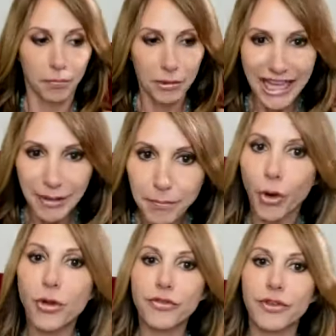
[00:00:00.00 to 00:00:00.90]
plant
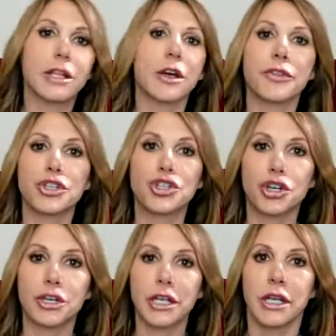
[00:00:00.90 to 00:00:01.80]
both feet on this
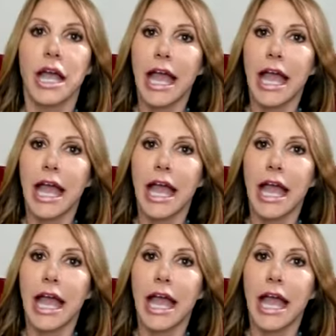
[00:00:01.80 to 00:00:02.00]
journey,